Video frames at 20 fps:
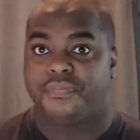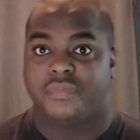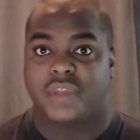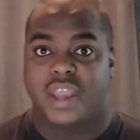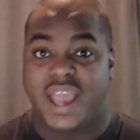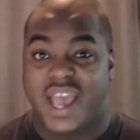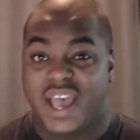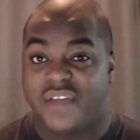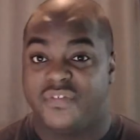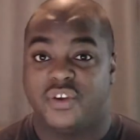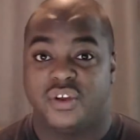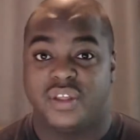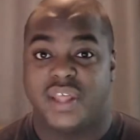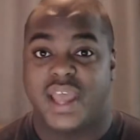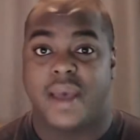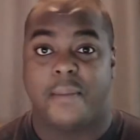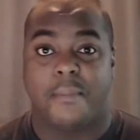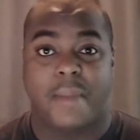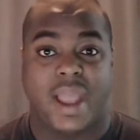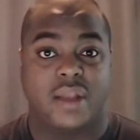After
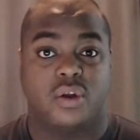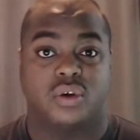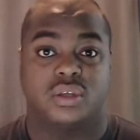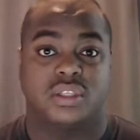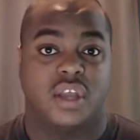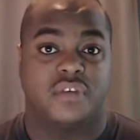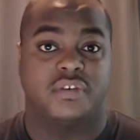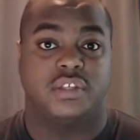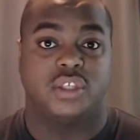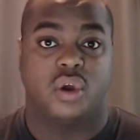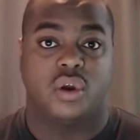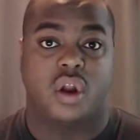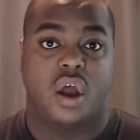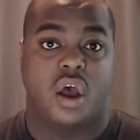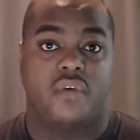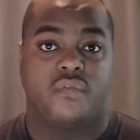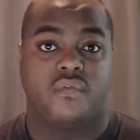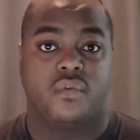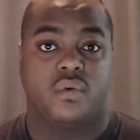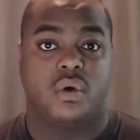that, Microsoft showed
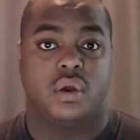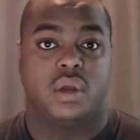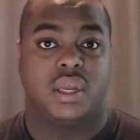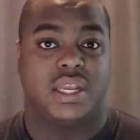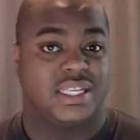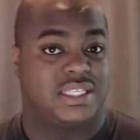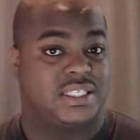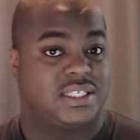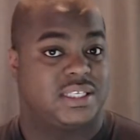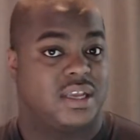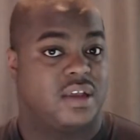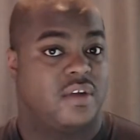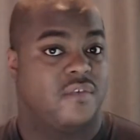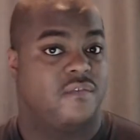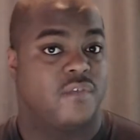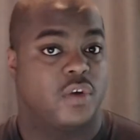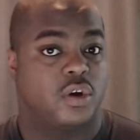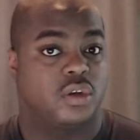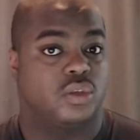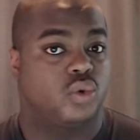off its
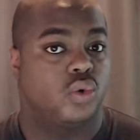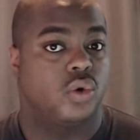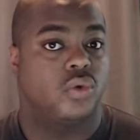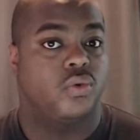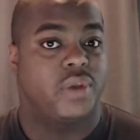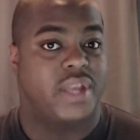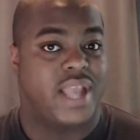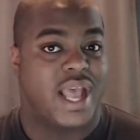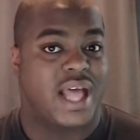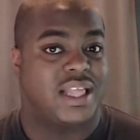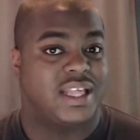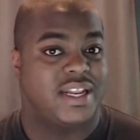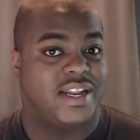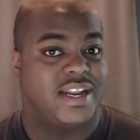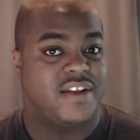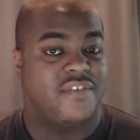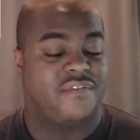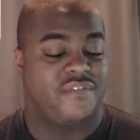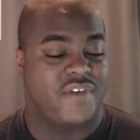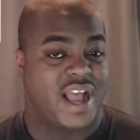virtual reality
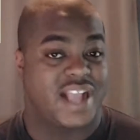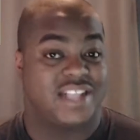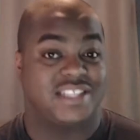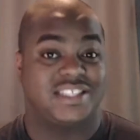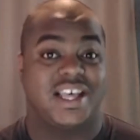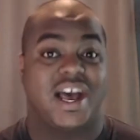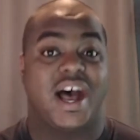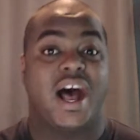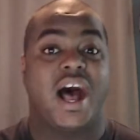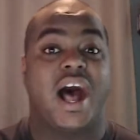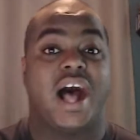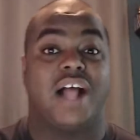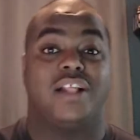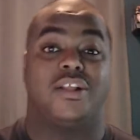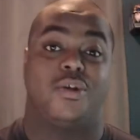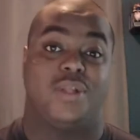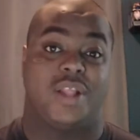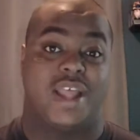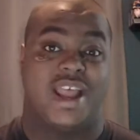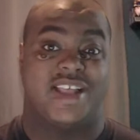device, the
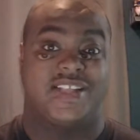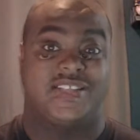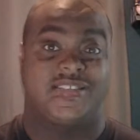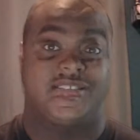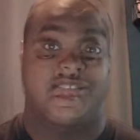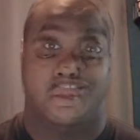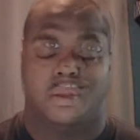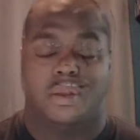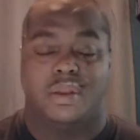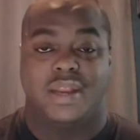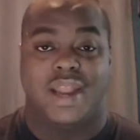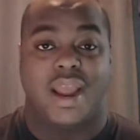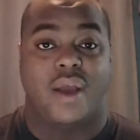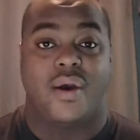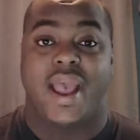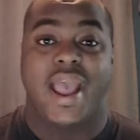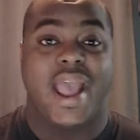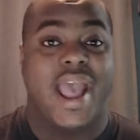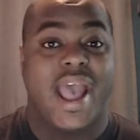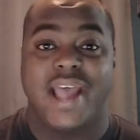Hololens. Now,
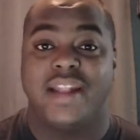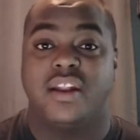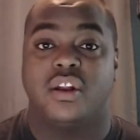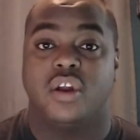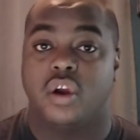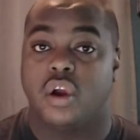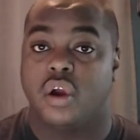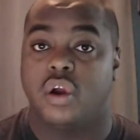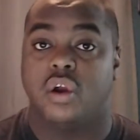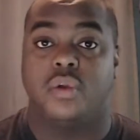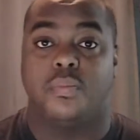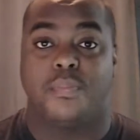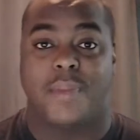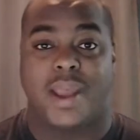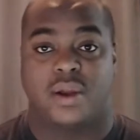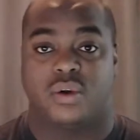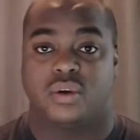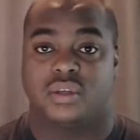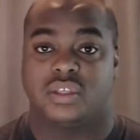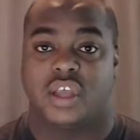I hadn't heard
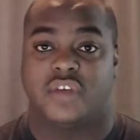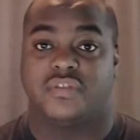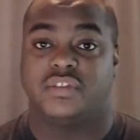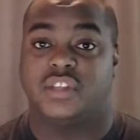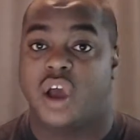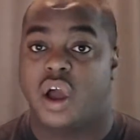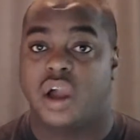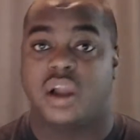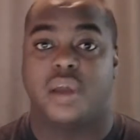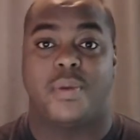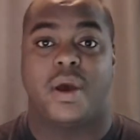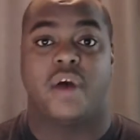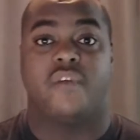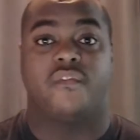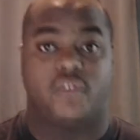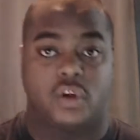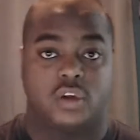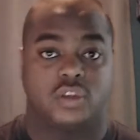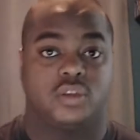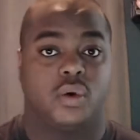Microsoft talk about
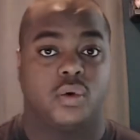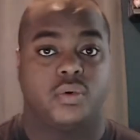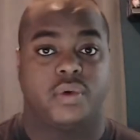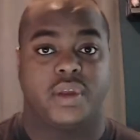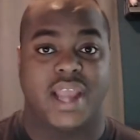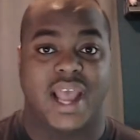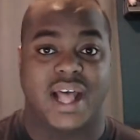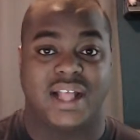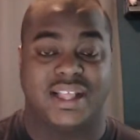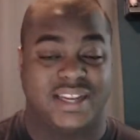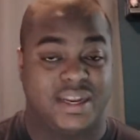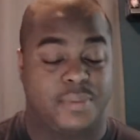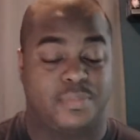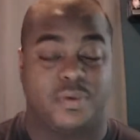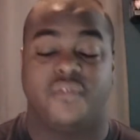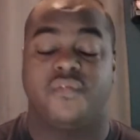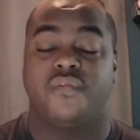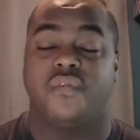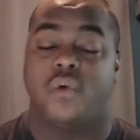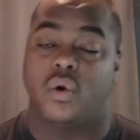virtual reality
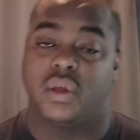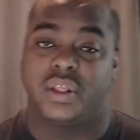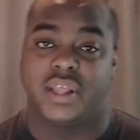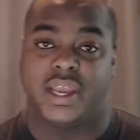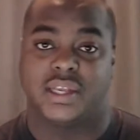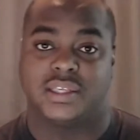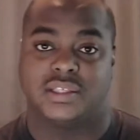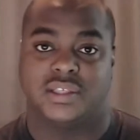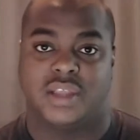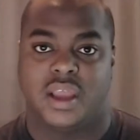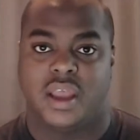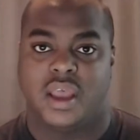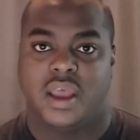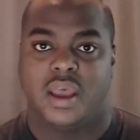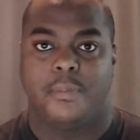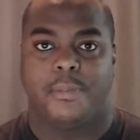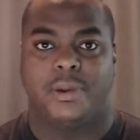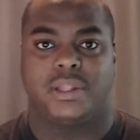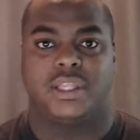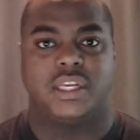before this,
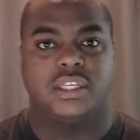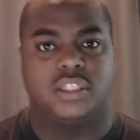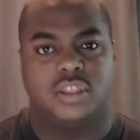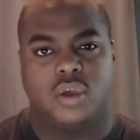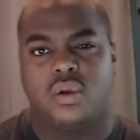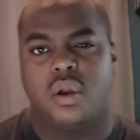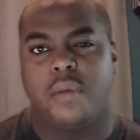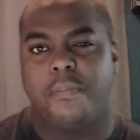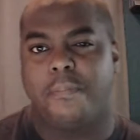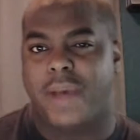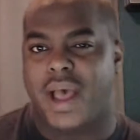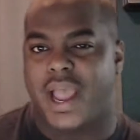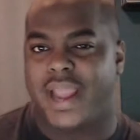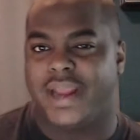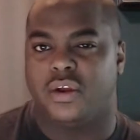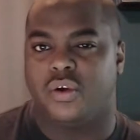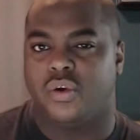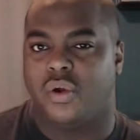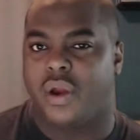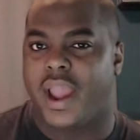but they showed a
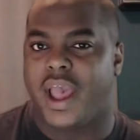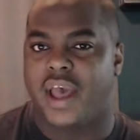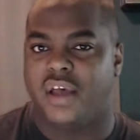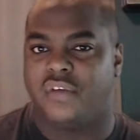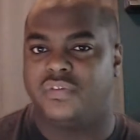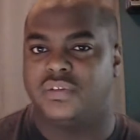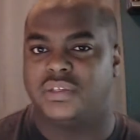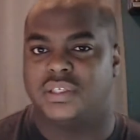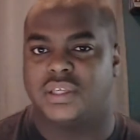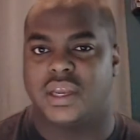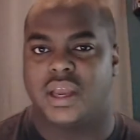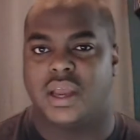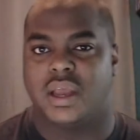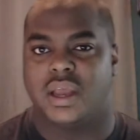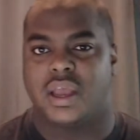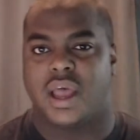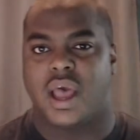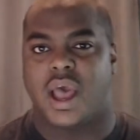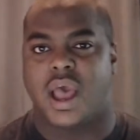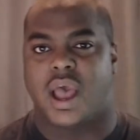Minecraft
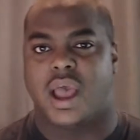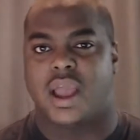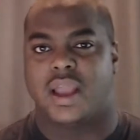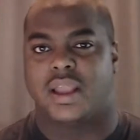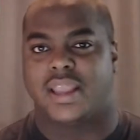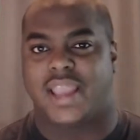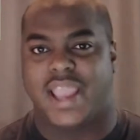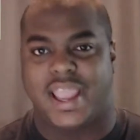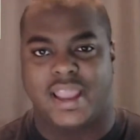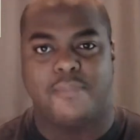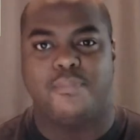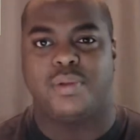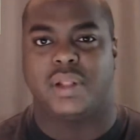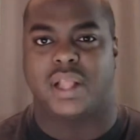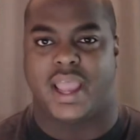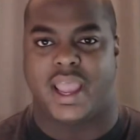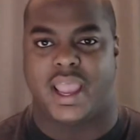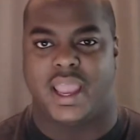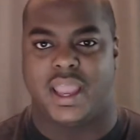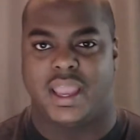
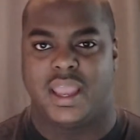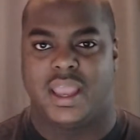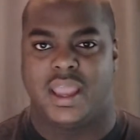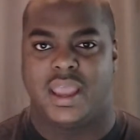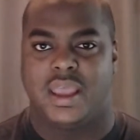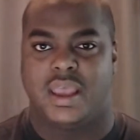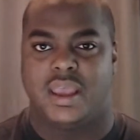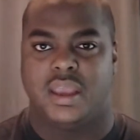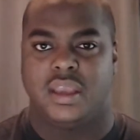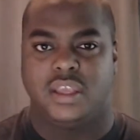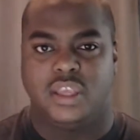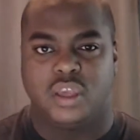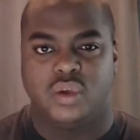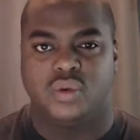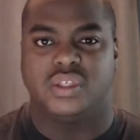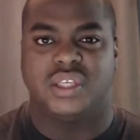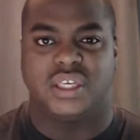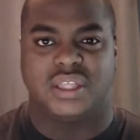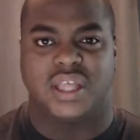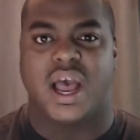gameplay
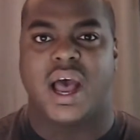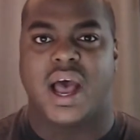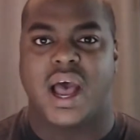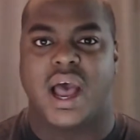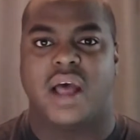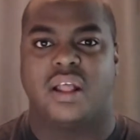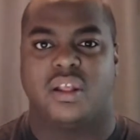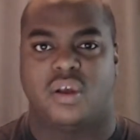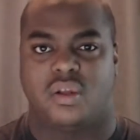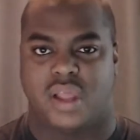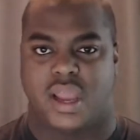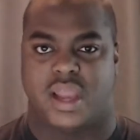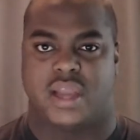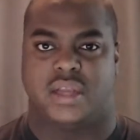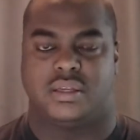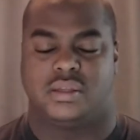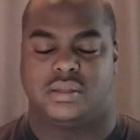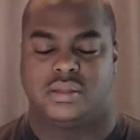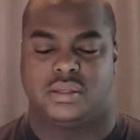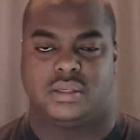using the
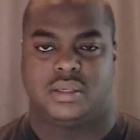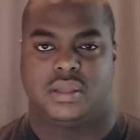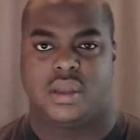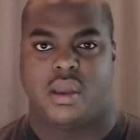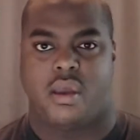HoloLens.